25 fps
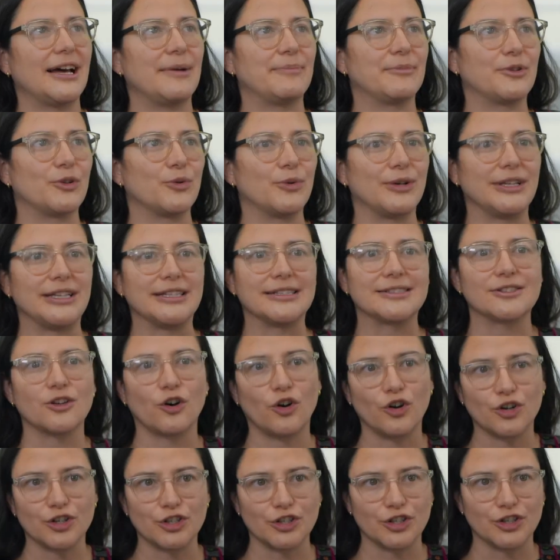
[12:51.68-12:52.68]
up doing this
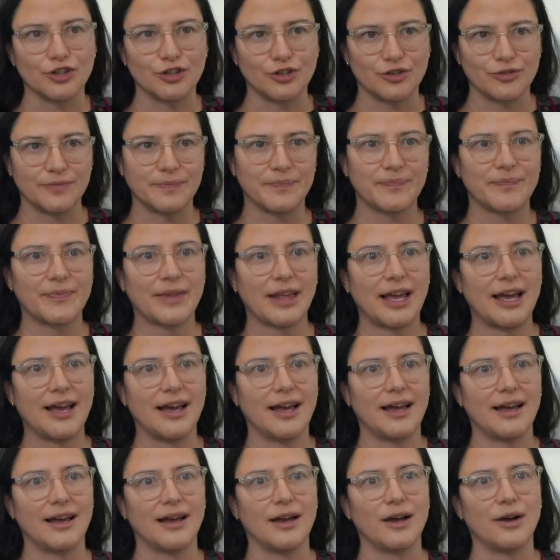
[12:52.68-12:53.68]
audio
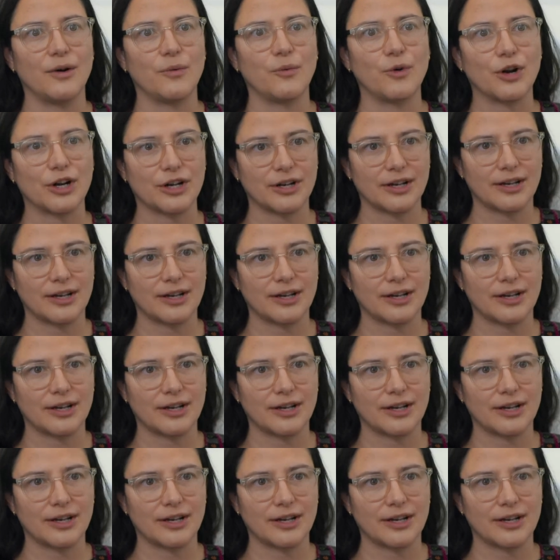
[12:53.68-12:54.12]
work.